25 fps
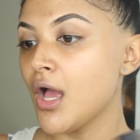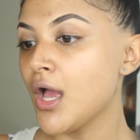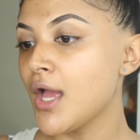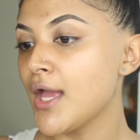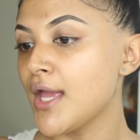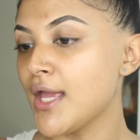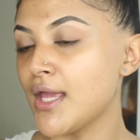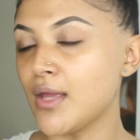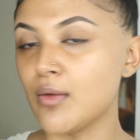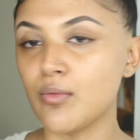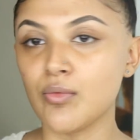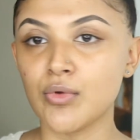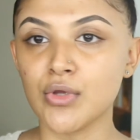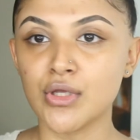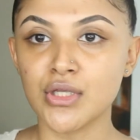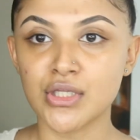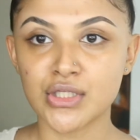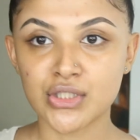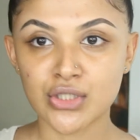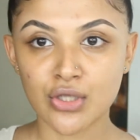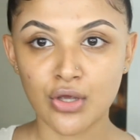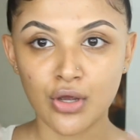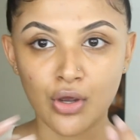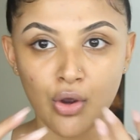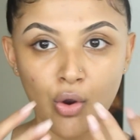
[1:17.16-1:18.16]
It
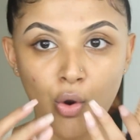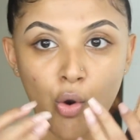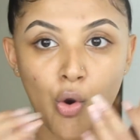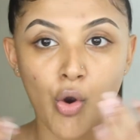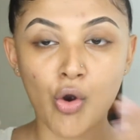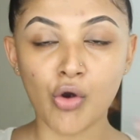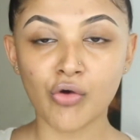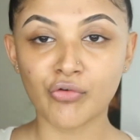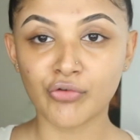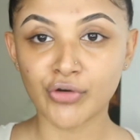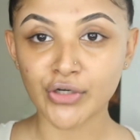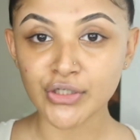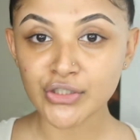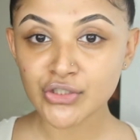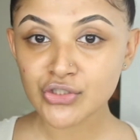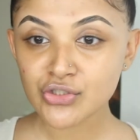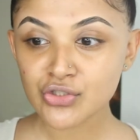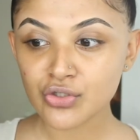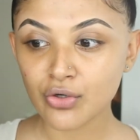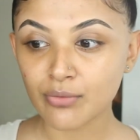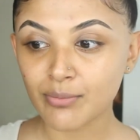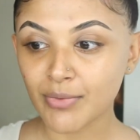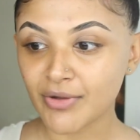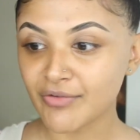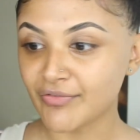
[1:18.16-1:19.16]
was orange
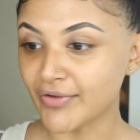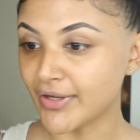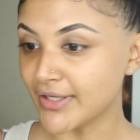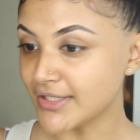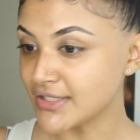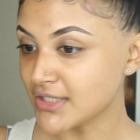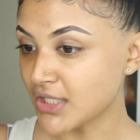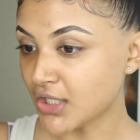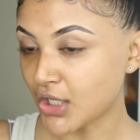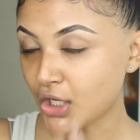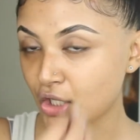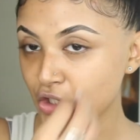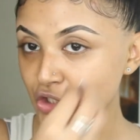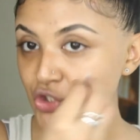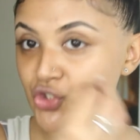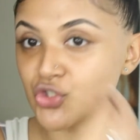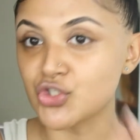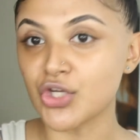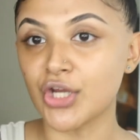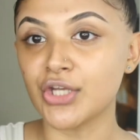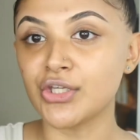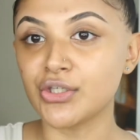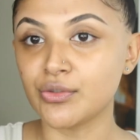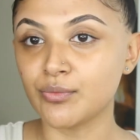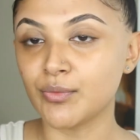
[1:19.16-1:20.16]
on my face, like
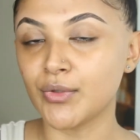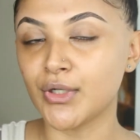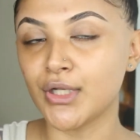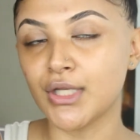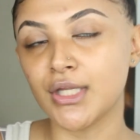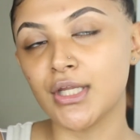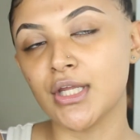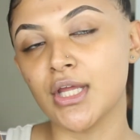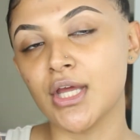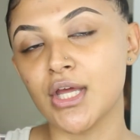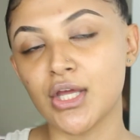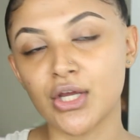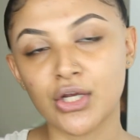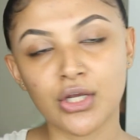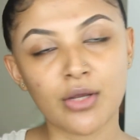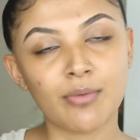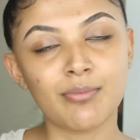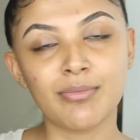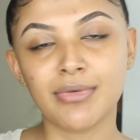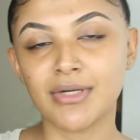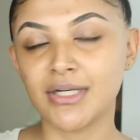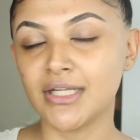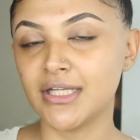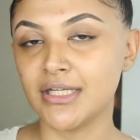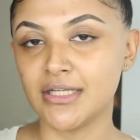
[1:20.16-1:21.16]
genuinely
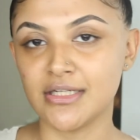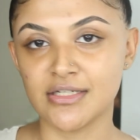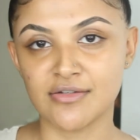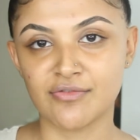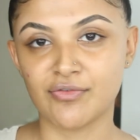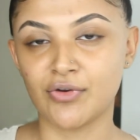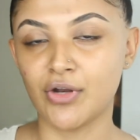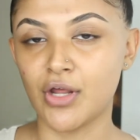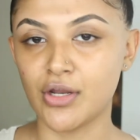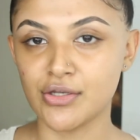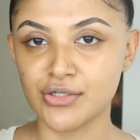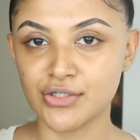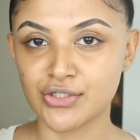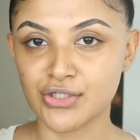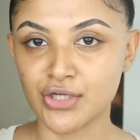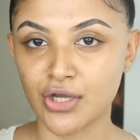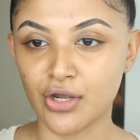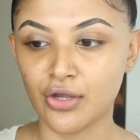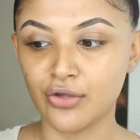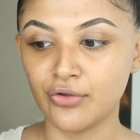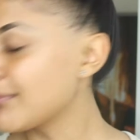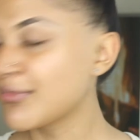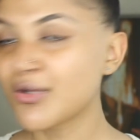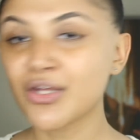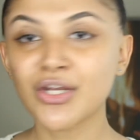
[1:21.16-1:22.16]
completely different undertone.
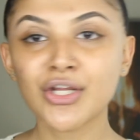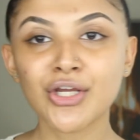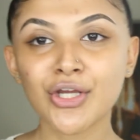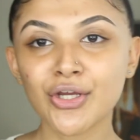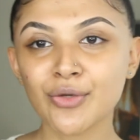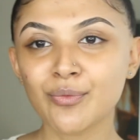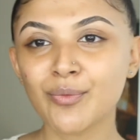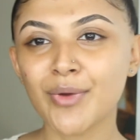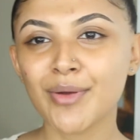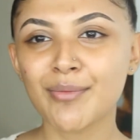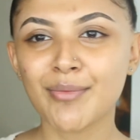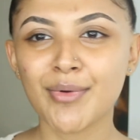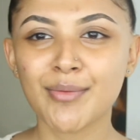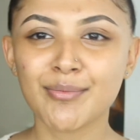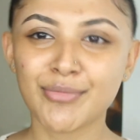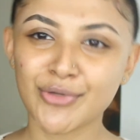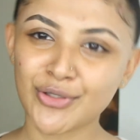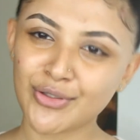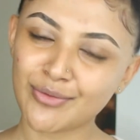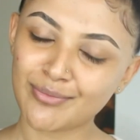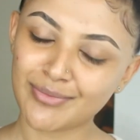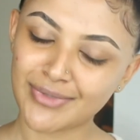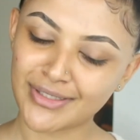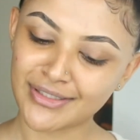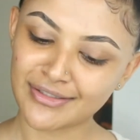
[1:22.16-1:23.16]
I'm gonna go wet my
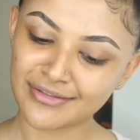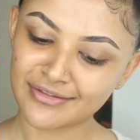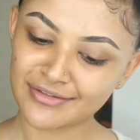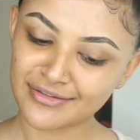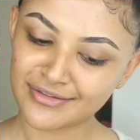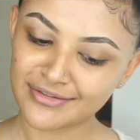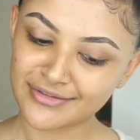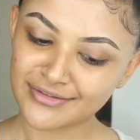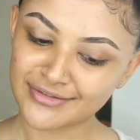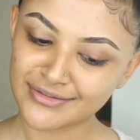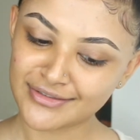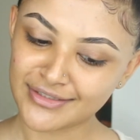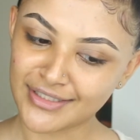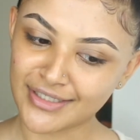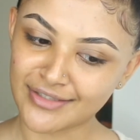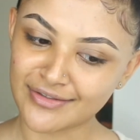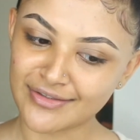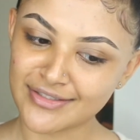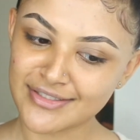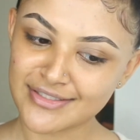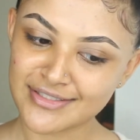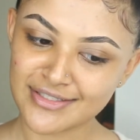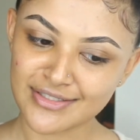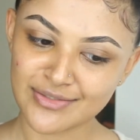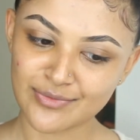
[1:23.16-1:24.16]
beauty blender, and
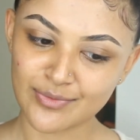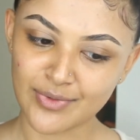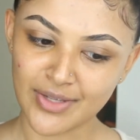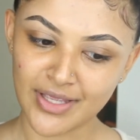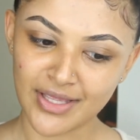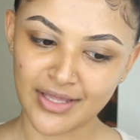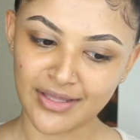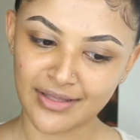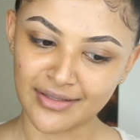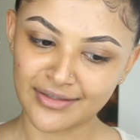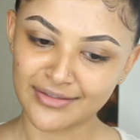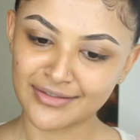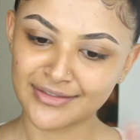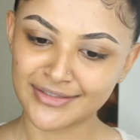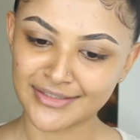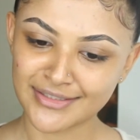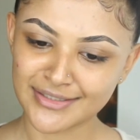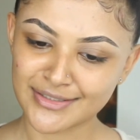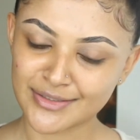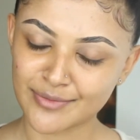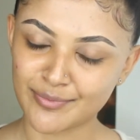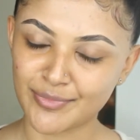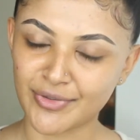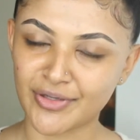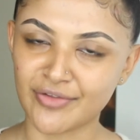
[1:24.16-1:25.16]
this is where it's
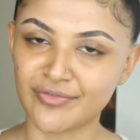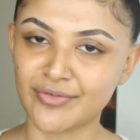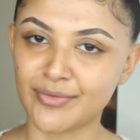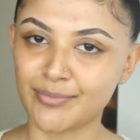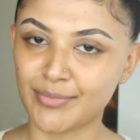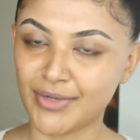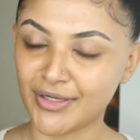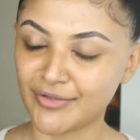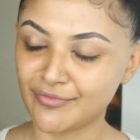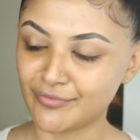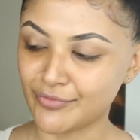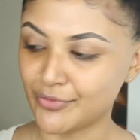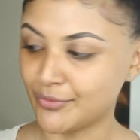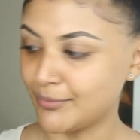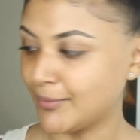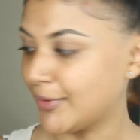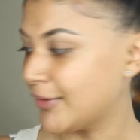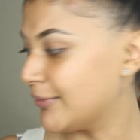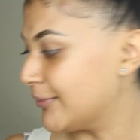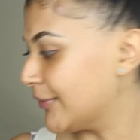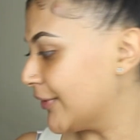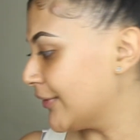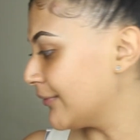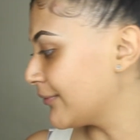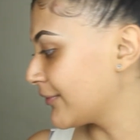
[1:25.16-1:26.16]
a bit of a painful
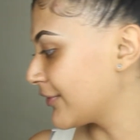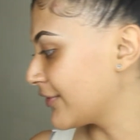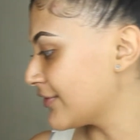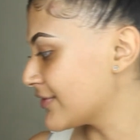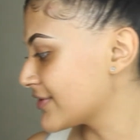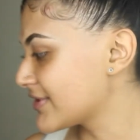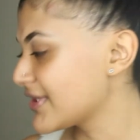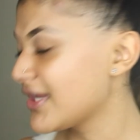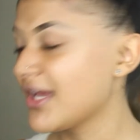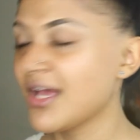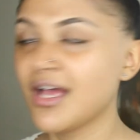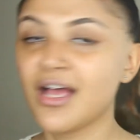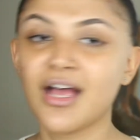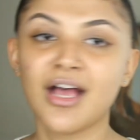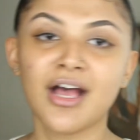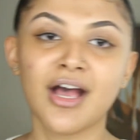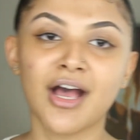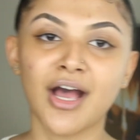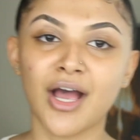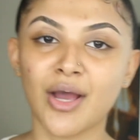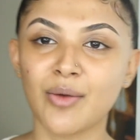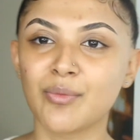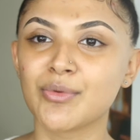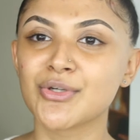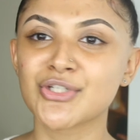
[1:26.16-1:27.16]
moment because
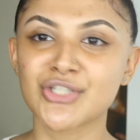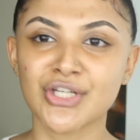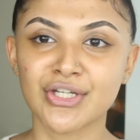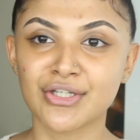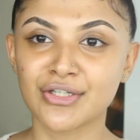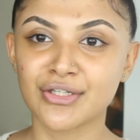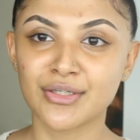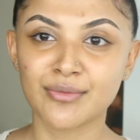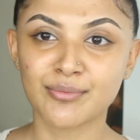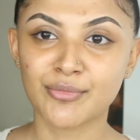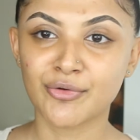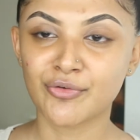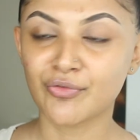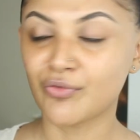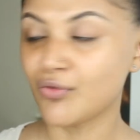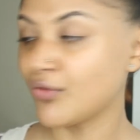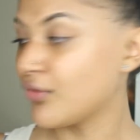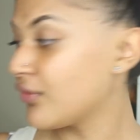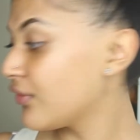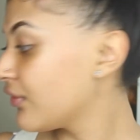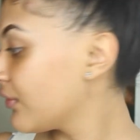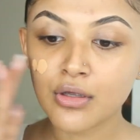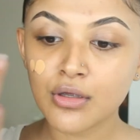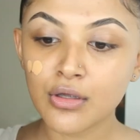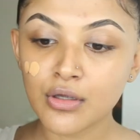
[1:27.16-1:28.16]
I wish I did it
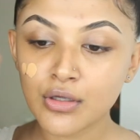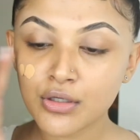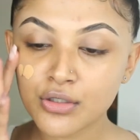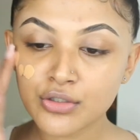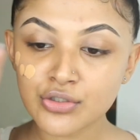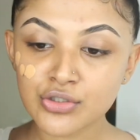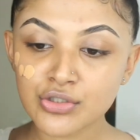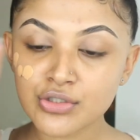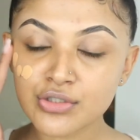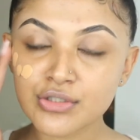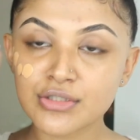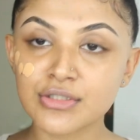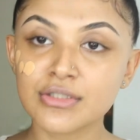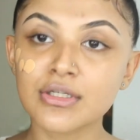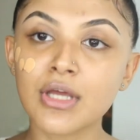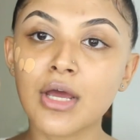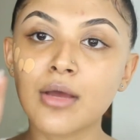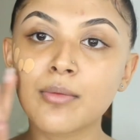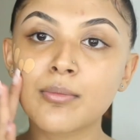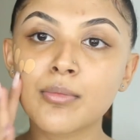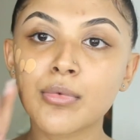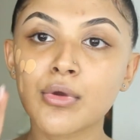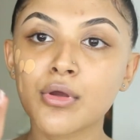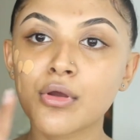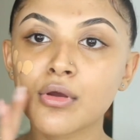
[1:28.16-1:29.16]
before. Just dab
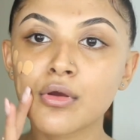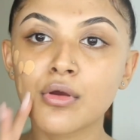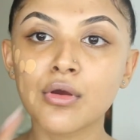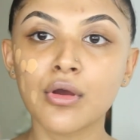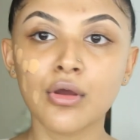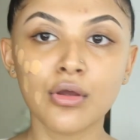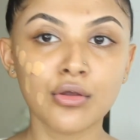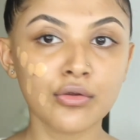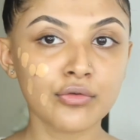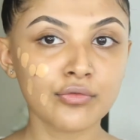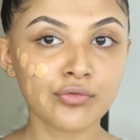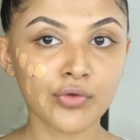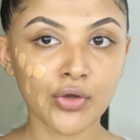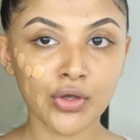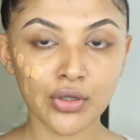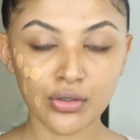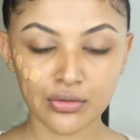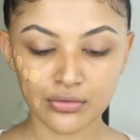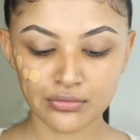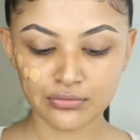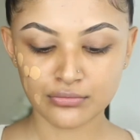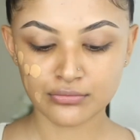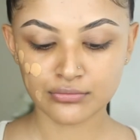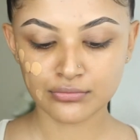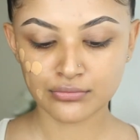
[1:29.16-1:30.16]
over
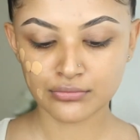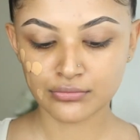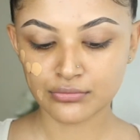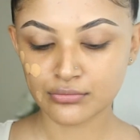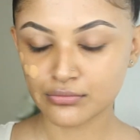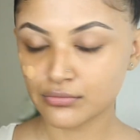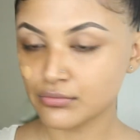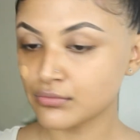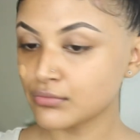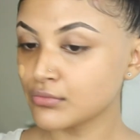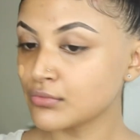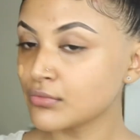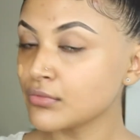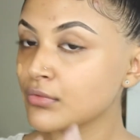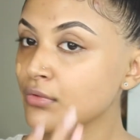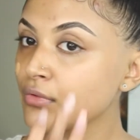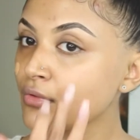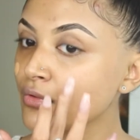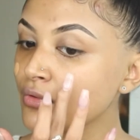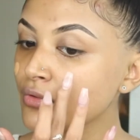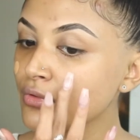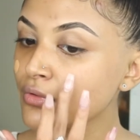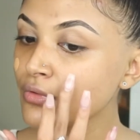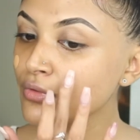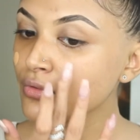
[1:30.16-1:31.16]

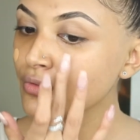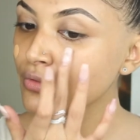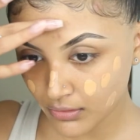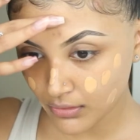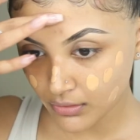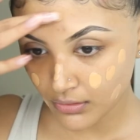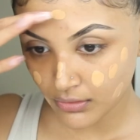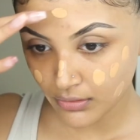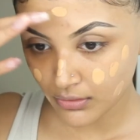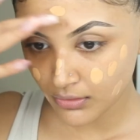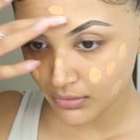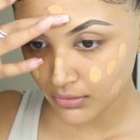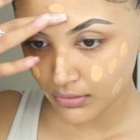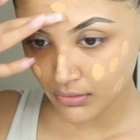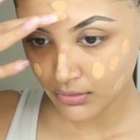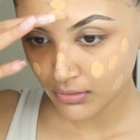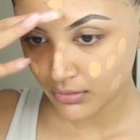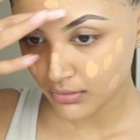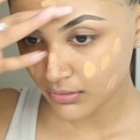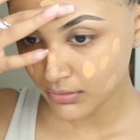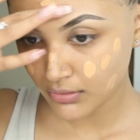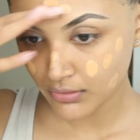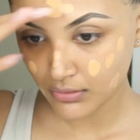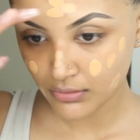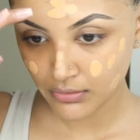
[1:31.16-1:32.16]

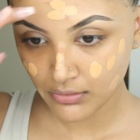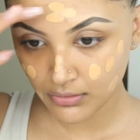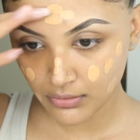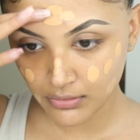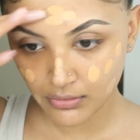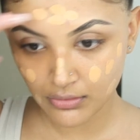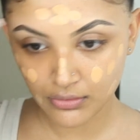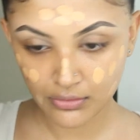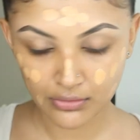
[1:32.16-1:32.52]
and